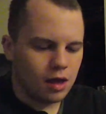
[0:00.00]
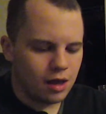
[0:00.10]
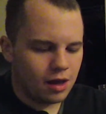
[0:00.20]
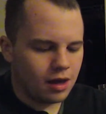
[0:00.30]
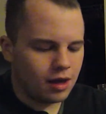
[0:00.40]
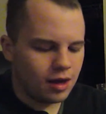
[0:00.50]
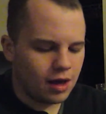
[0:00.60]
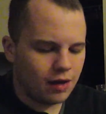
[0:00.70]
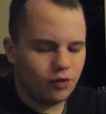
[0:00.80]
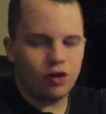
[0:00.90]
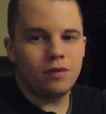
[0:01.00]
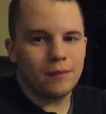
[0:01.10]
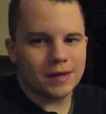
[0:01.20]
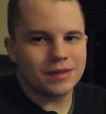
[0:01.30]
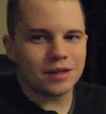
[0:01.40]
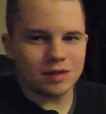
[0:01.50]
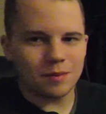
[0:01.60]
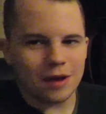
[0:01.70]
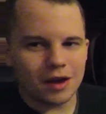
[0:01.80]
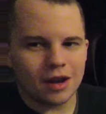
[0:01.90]
I've heard mixed things
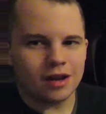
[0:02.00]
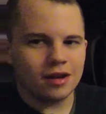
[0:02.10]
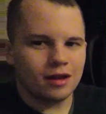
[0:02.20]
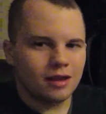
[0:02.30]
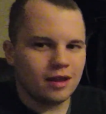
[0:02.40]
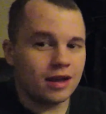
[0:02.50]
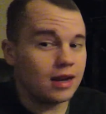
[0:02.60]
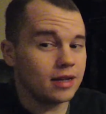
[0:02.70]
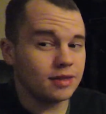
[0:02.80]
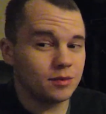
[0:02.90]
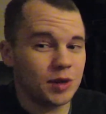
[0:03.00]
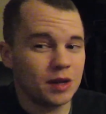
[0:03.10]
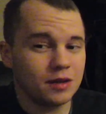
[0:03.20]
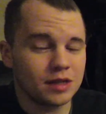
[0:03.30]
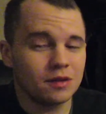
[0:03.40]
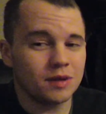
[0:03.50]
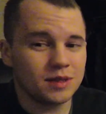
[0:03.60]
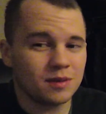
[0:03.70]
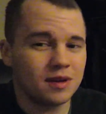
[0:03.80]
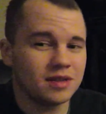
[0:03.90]
about it. It is one of those other
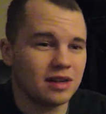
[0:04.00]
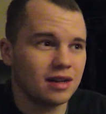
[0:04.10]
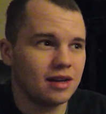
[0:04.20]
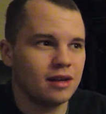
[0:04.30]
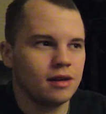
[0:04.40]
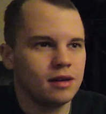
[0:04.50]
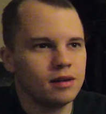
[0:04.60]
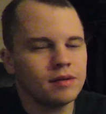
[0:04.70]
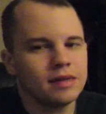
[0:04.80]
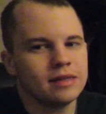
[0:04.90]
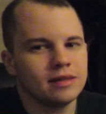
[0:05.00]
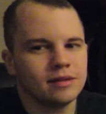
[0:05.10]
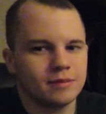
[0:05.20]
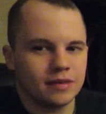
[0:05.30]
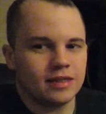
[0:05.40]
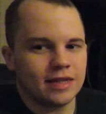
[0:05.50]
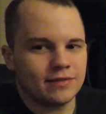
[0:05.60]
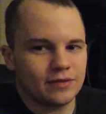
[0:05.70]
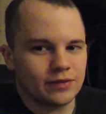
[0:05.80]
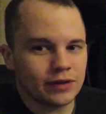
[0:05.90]
ones where it's like, well, I'm gonna get it
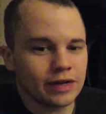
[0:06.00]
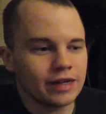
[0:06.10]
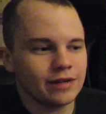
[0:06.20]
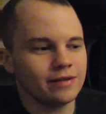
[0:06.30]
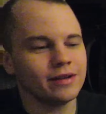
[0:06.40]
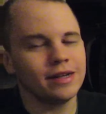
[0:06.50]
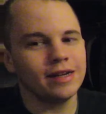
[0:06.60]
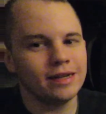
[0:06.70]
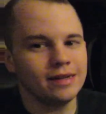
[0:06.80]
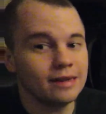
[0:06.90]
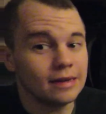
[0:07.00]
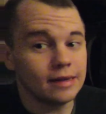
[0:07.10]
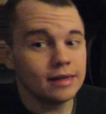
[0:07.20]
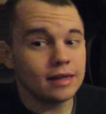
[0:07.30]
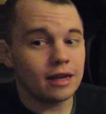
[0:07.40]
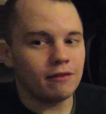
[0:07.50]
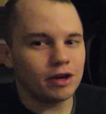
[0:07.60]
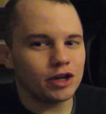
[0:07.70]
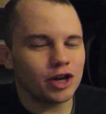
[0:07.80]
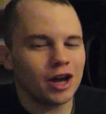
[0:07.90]
for free. Why not? Give it
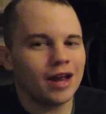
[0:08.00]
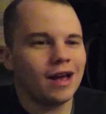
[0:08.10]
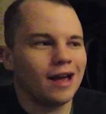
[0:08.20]
a shot.